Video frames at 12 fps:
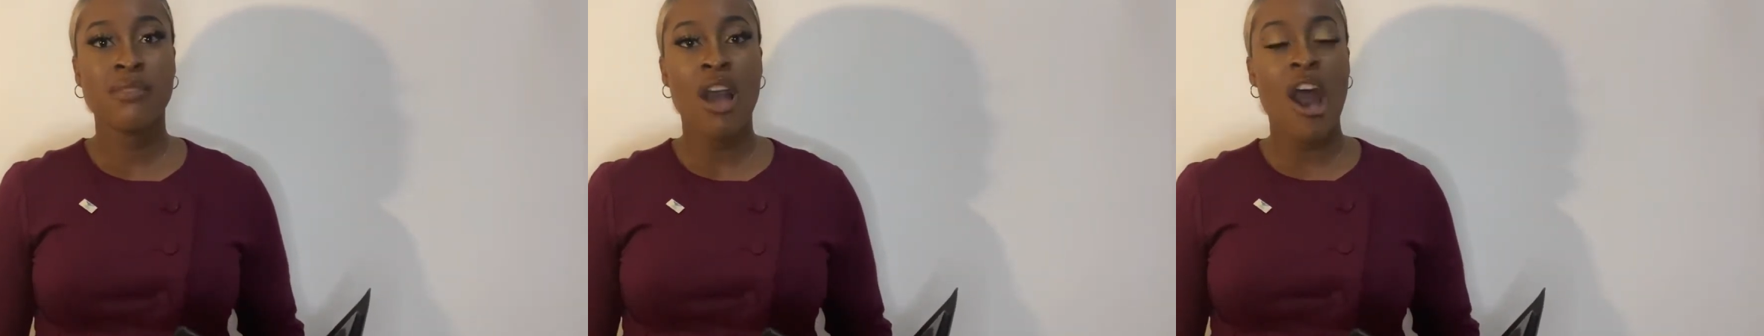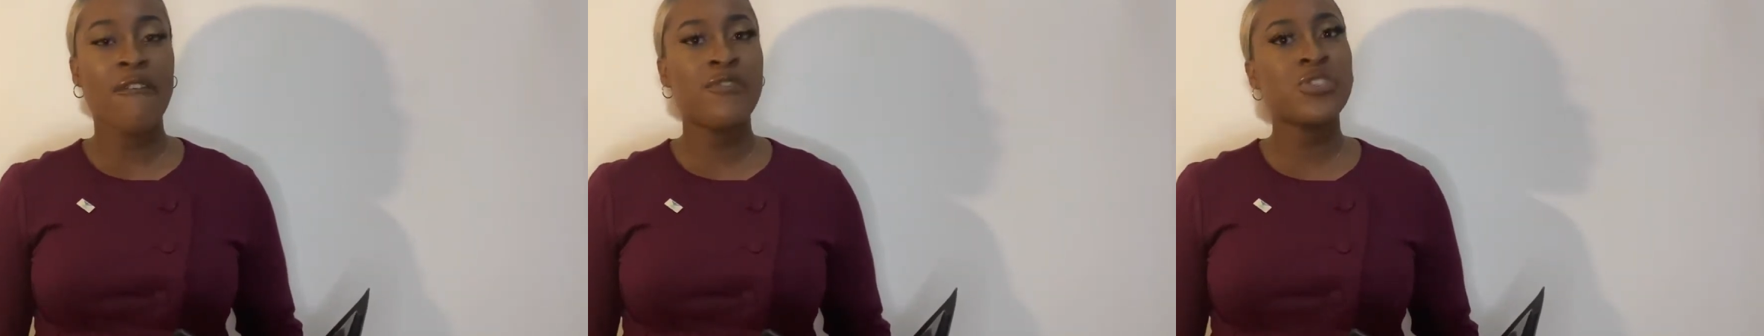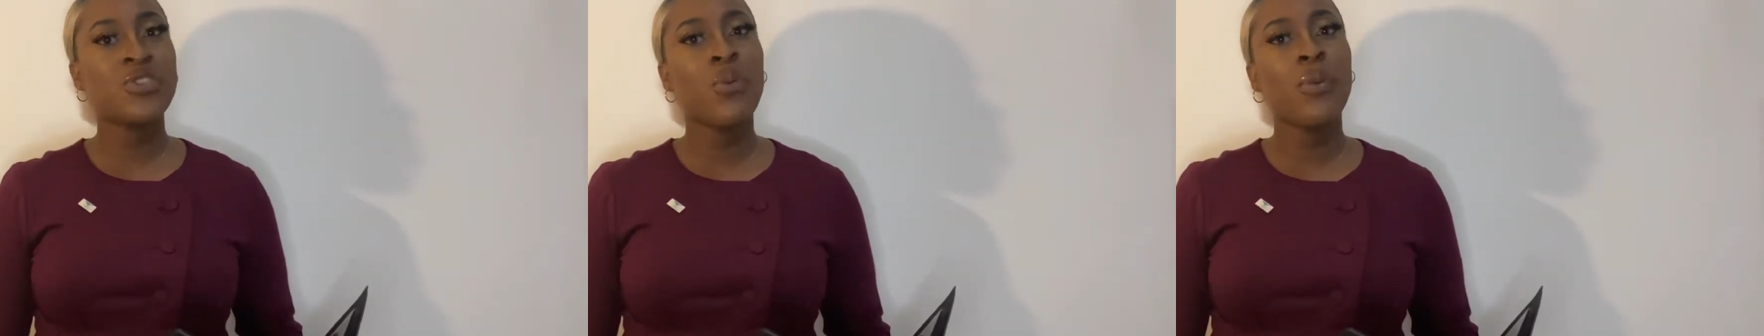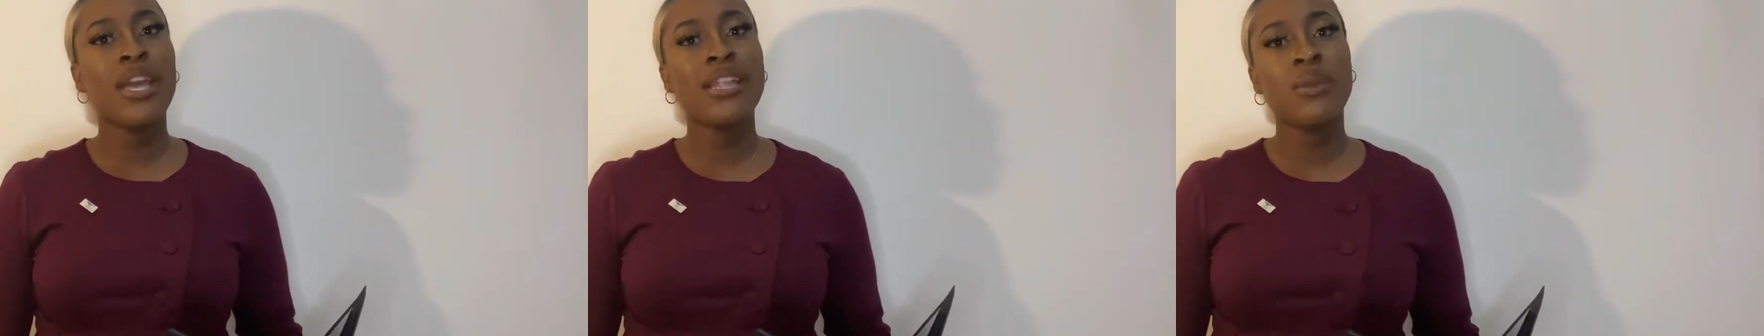Officer
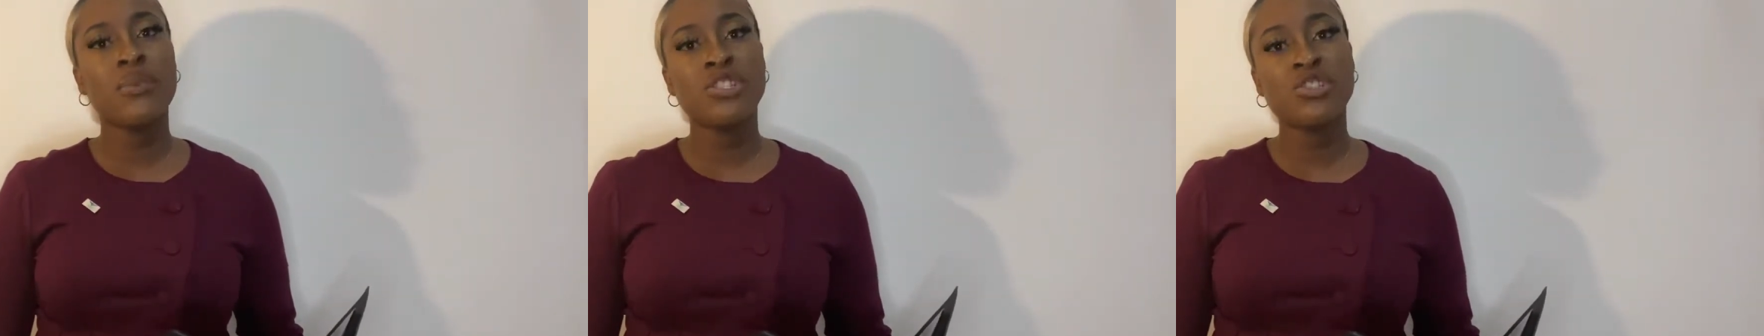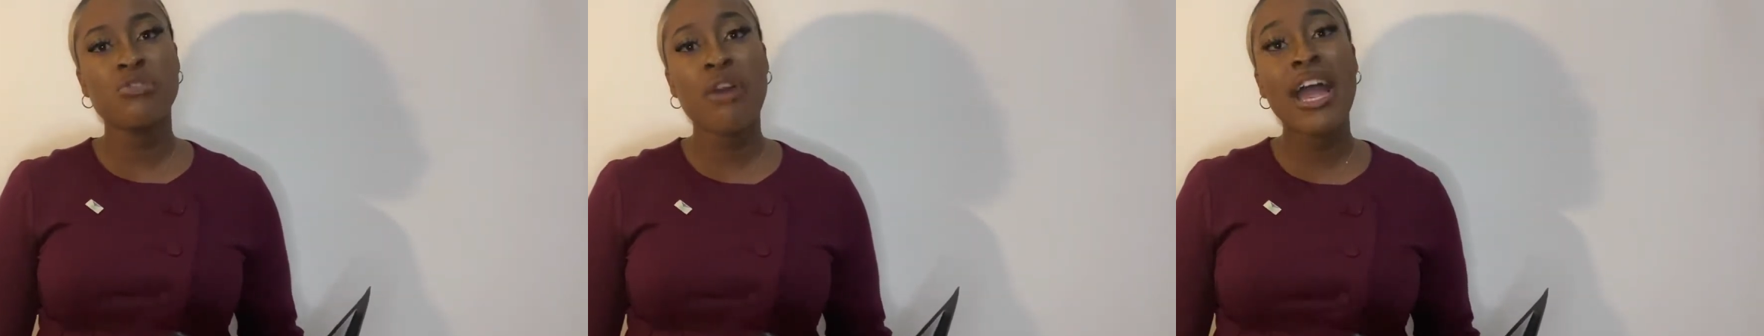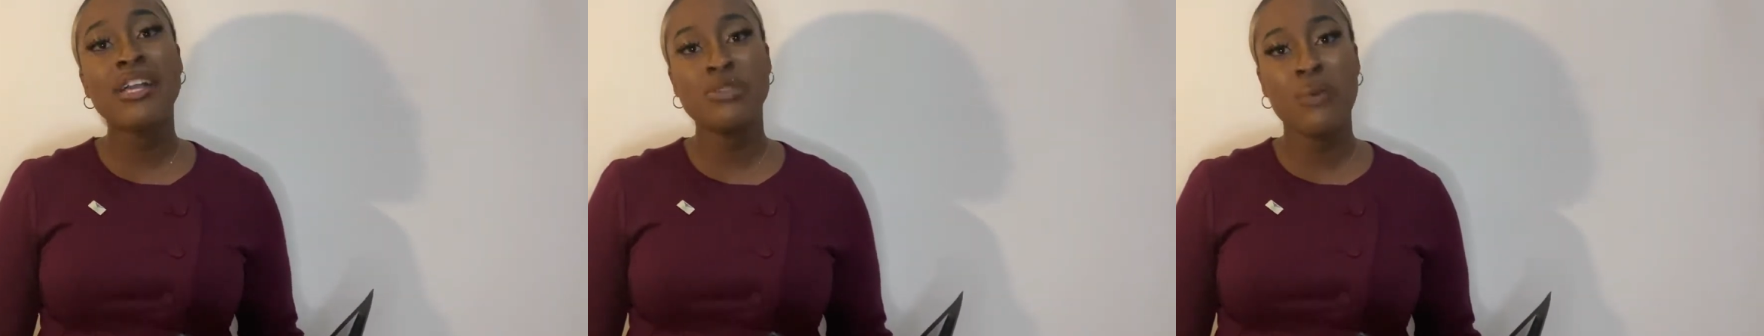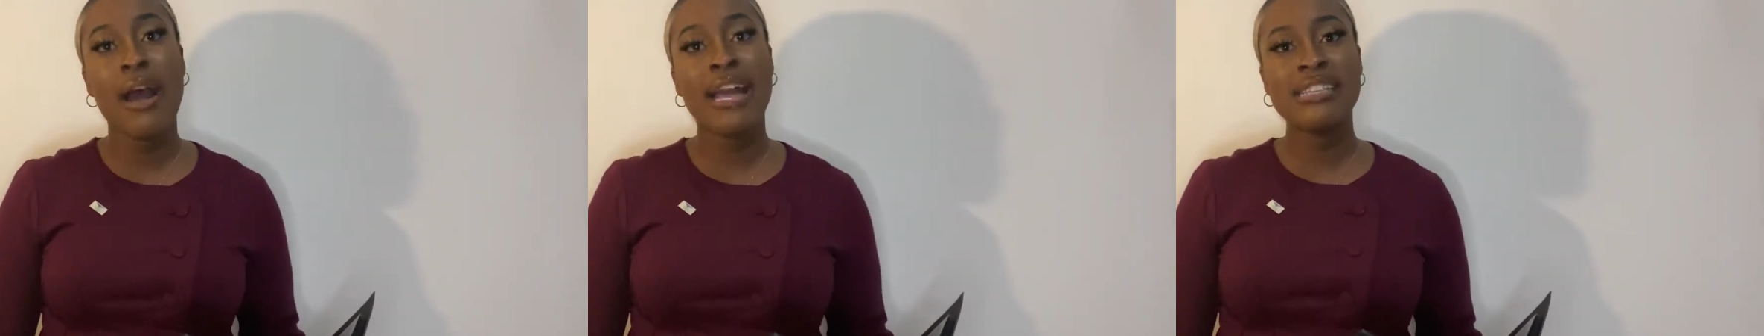Weekly was tried
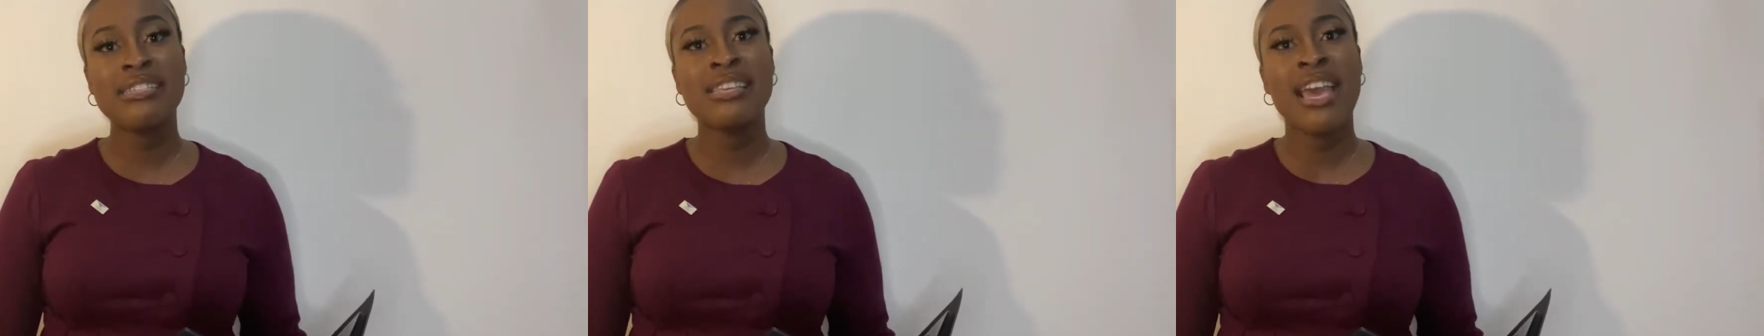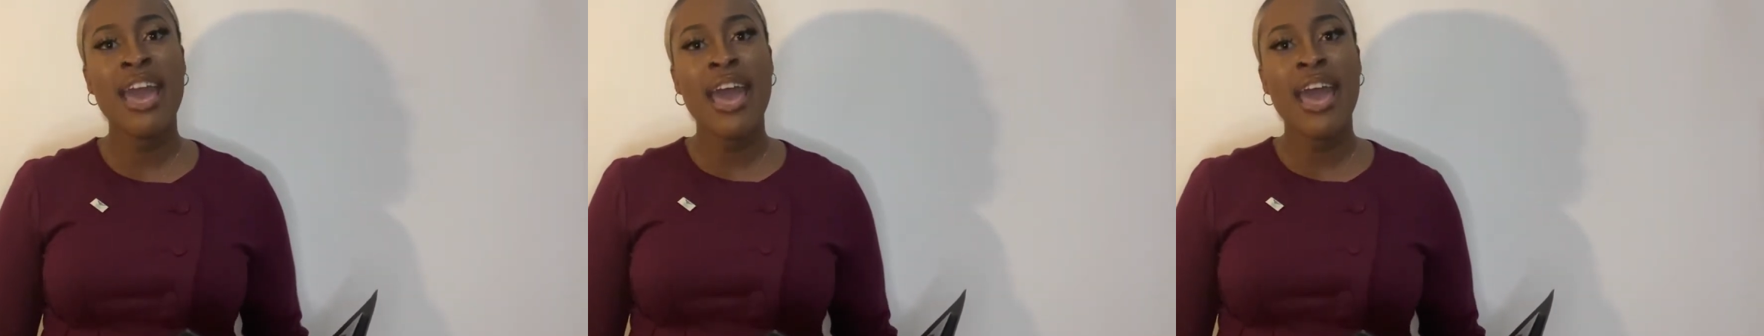twice,